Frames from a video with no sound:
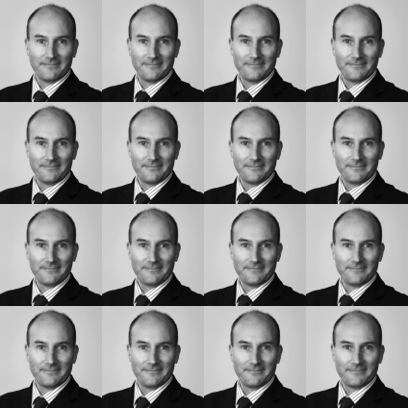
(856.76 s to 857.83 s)

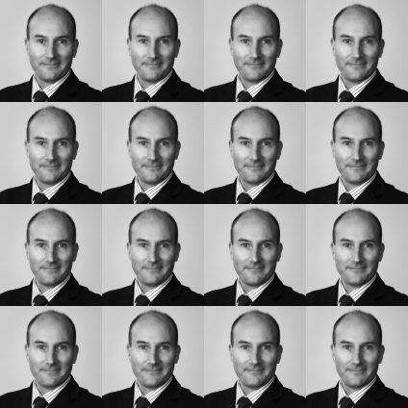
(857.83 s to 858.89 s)

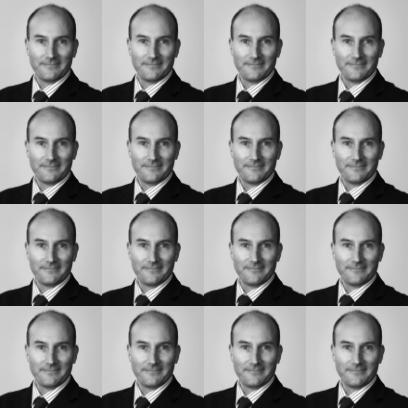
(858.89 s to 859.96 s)

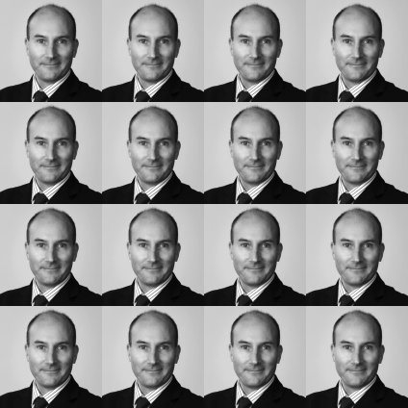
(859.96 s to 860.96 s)
This is a still picture; no speech is visible.